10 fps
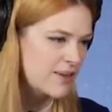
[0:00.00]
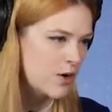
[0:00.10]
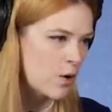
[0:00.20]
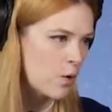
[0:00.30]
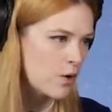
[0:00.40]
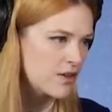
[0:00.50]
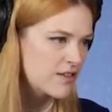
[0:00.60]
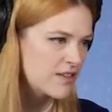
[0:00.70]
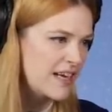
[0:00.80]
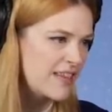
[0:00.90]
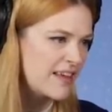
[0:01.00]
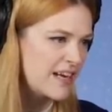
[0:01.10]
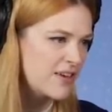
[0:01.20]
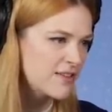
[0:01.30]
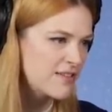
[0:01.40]
in the cold?
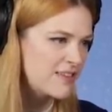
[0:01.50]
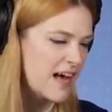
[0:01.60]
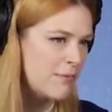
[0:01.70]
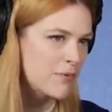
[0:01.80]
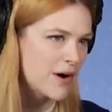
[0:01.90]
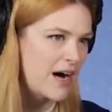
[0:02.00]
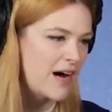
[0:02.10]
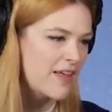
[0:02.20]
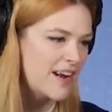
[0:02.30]
Nathaniel Zebra.